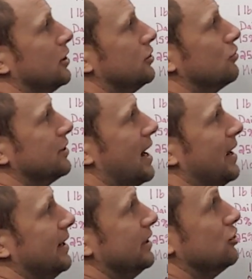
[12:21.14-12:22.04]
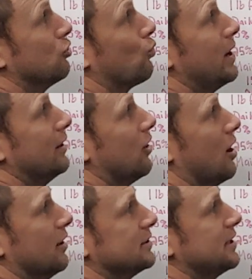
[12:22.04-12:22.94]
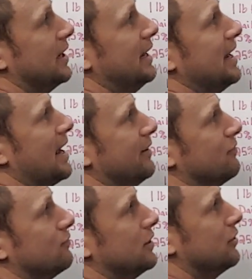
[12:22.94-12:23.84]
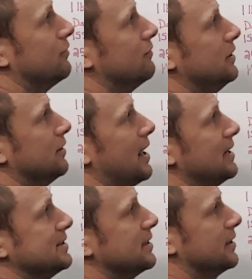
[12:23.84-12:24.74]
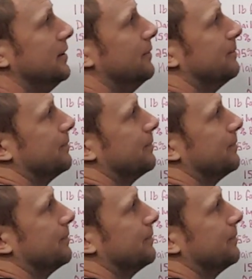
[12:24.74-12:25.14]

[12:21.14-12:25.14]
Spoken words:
your diet and your weight loss and not even really realizing it.